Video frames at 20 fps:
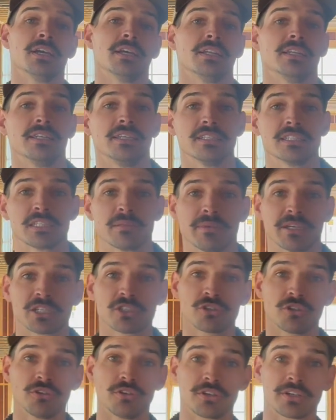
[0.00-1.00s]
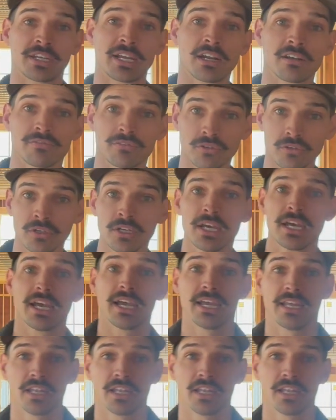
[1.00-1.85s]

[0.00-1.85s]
needs to make sure they're careful and